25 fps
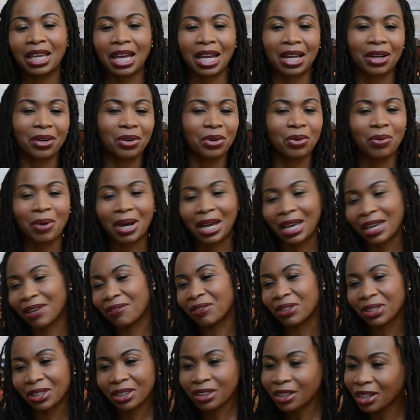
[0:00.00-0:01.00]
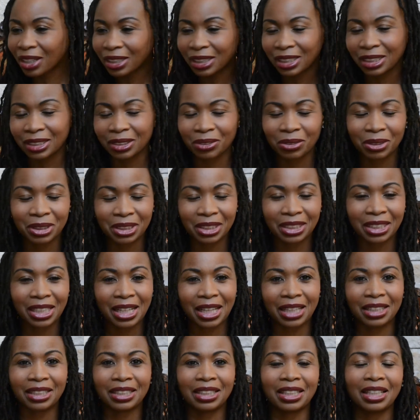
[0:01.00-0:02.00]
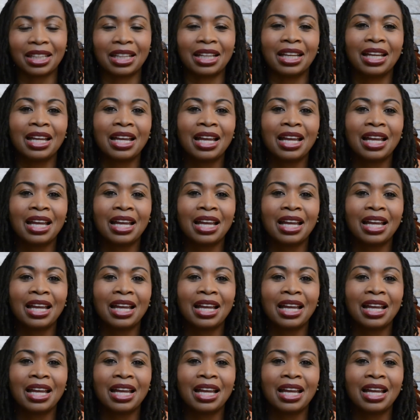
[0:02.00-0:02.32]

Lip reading: I don't know why I ever thought this was a good idea.